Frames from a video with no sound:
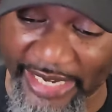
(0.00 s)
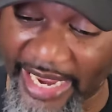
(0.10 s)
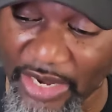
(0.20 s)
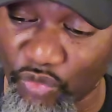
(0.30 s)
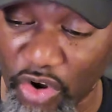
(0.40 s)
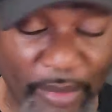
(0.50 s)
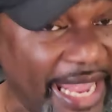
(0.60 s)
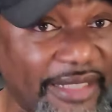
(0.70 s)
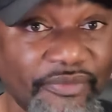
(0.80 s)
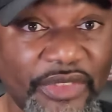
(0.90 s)
Kane
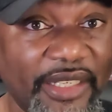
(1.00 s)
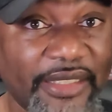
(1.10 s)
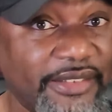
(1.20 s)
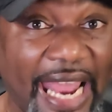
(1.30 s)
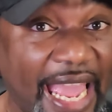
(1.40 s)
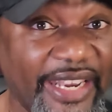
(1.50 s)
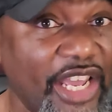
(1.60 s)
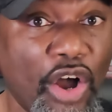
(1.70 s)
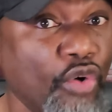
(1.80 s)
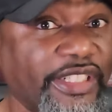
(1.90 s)
Womack is down
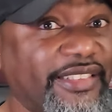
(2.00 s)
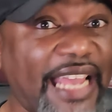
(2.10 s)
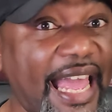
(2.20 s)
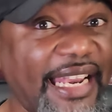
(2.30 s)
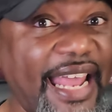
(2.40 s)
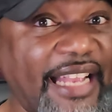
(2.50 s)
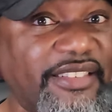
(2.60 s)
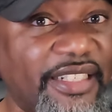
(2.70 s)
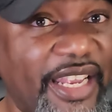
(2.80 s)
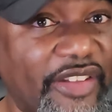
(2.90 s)
there on the sidelines
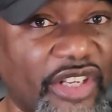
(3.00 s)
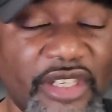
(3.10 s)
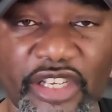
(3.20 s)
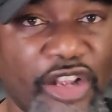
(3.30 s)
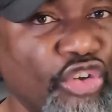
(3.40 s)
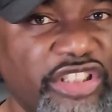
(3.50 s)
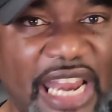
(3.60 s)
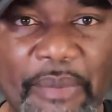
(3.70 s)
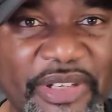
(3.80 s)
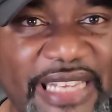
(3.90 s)
together. Go
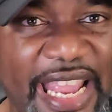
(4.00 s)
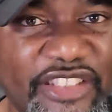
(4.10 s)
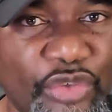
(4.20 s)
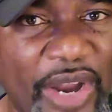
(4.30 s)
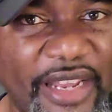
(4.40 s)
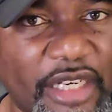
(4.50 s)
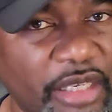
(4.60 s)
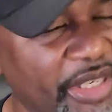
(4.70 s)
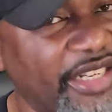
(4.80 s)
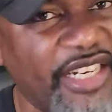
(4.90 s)
slap his ass around a
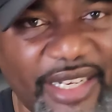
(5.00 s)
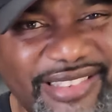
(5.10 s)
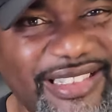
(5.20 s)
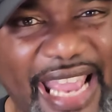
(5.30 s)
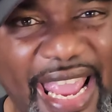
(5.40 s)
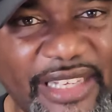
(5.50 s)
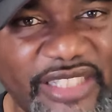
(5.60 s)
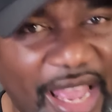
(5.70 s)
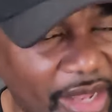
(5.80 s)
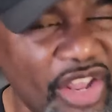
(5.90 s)
little bit. Cuss his
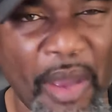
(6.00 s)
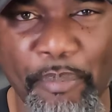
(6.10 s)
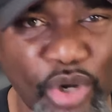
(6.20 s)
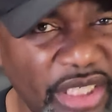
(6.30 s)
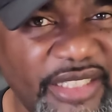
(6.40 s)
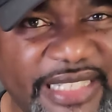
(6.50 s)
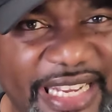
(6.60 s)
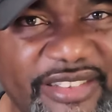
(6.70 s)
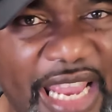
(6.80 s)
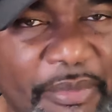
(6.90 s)
ass out. Pull a
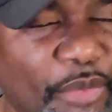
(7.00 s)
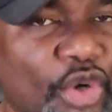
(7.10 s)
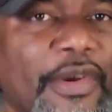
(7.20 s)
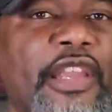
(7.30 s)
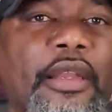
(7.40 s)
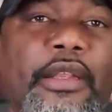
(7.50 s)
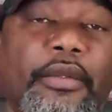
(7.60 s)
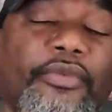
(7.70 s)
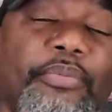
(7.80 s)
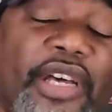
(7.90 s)
Nick Saban move.
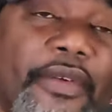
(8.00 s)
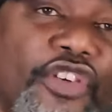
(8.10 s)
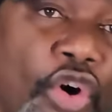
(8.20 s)
But of